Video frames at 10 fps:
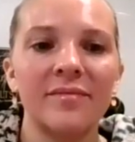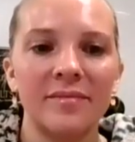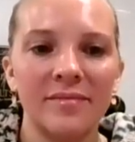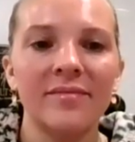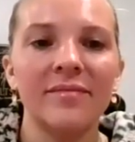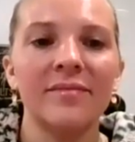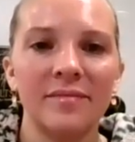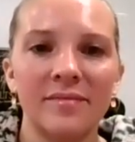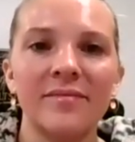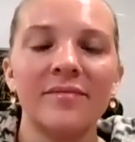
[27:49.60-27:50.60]

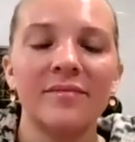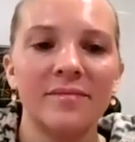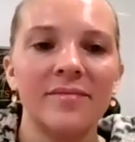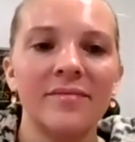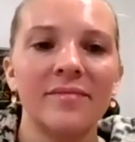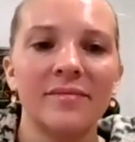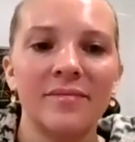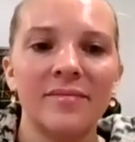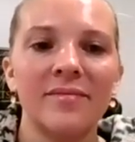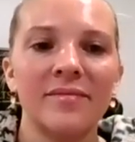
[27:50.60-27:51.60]

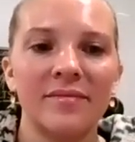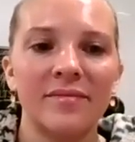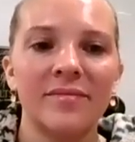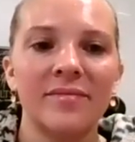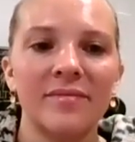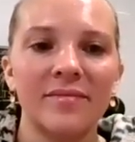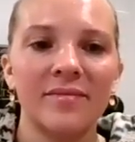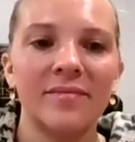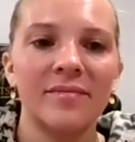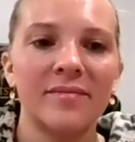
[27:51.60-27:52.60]

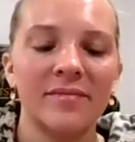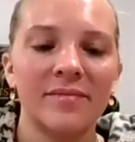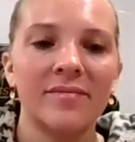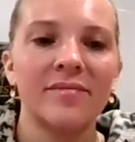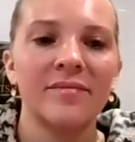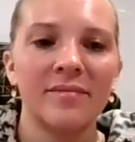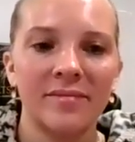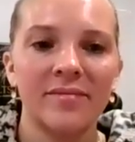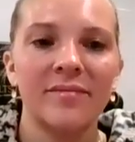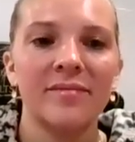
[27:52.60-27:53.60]

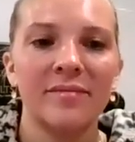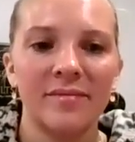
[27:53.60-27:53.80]
No words are spoken by the person on screen.